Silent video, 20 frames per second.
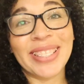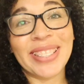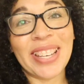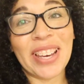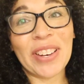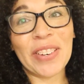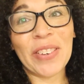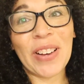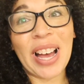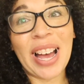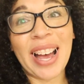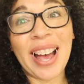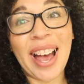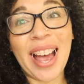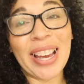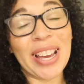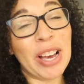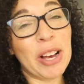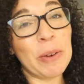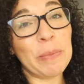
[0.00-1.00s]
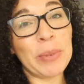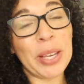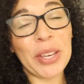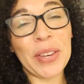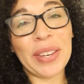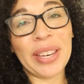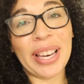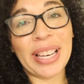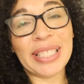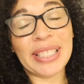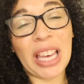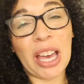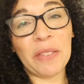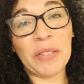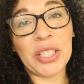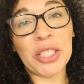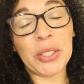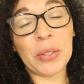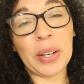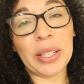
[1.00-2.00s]
So I hope that you guys have
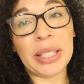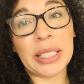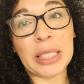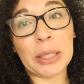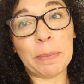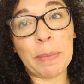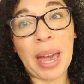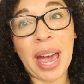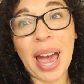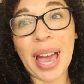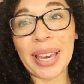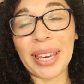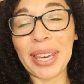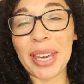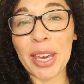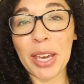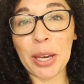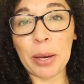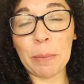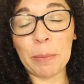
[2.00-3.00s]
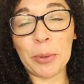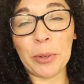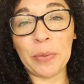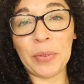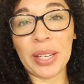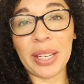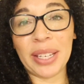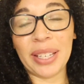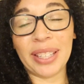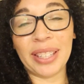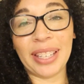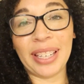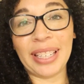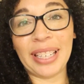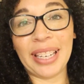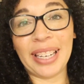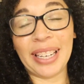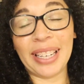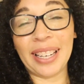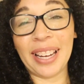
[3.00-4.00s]
enjoyed this packing, moving,
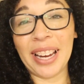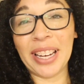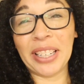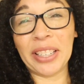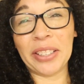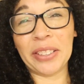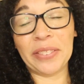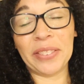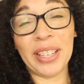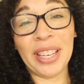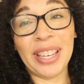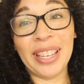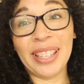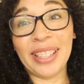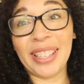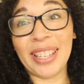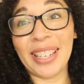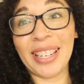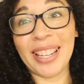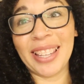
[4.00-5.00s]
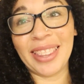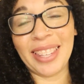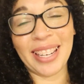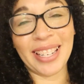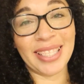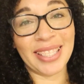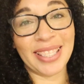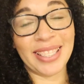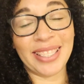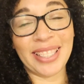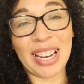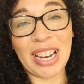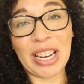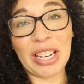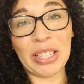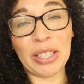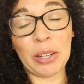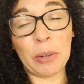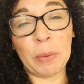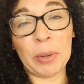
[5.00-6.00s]
cleaning, kind of getting things
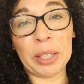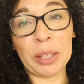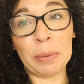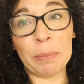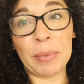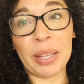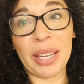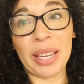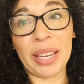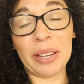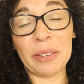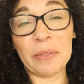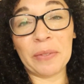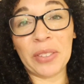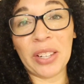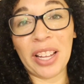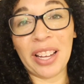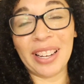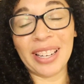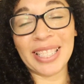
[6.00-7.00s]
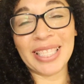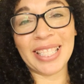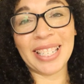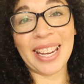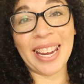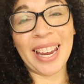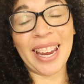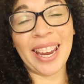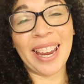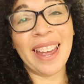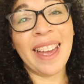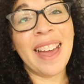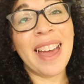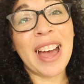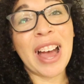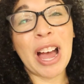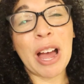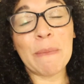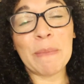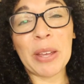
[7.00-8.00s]
done with me vlog today.
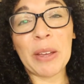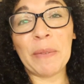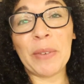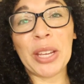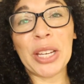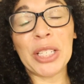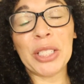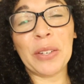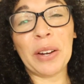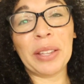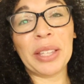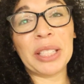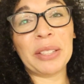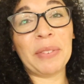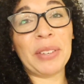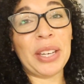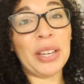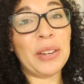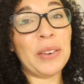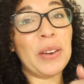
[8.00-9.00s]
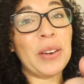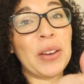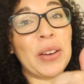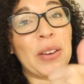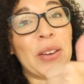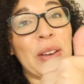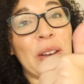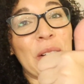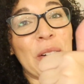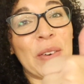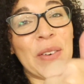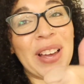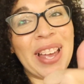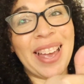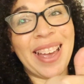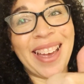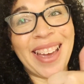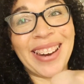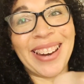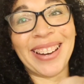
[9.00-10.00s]
If you enjoyed this video, go
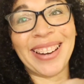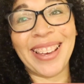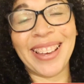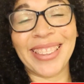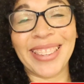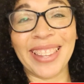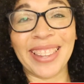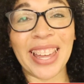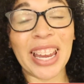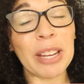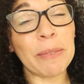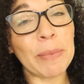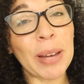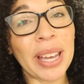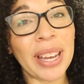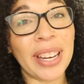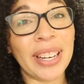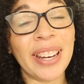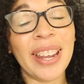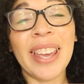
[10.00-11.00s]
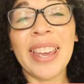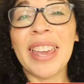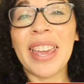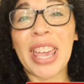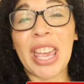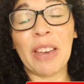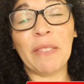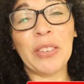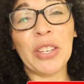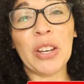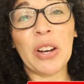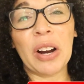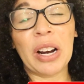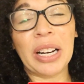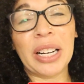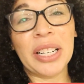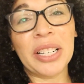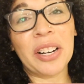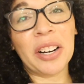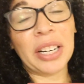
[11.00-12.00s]
ahead and hit the like button. If you
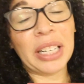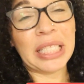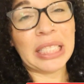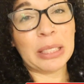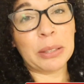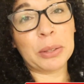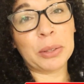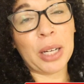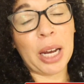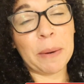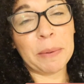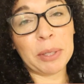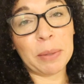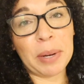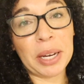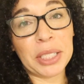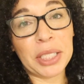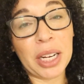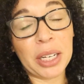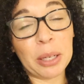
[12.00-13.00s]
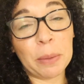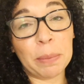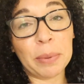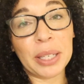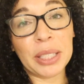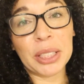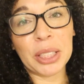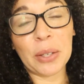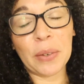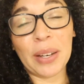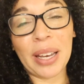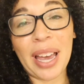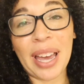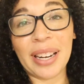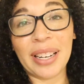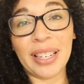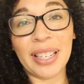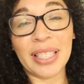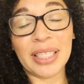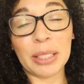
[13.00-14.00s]
aren't already subscribed to my channel, please go ahead
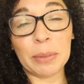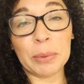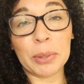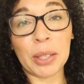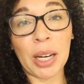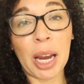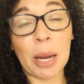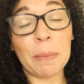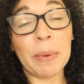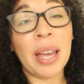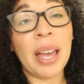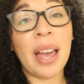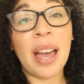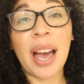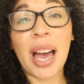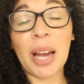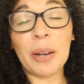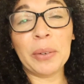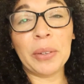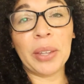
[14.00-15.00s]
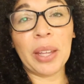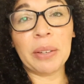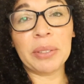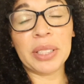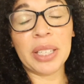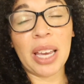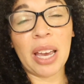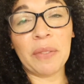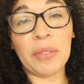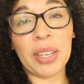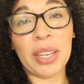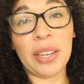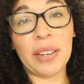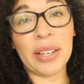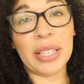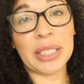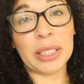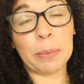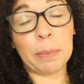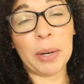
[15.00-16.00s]
and hit subscribe. I would love to have you here
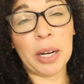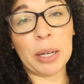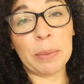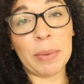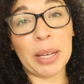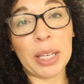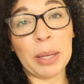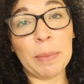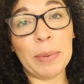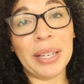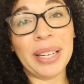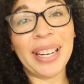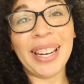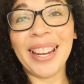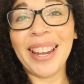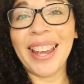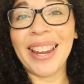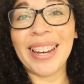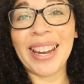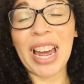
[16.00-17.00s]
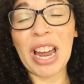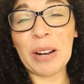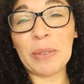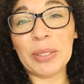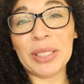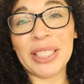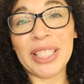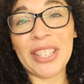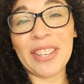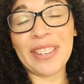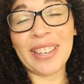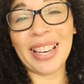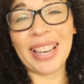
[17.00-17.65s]
as a part of my community, and I will see you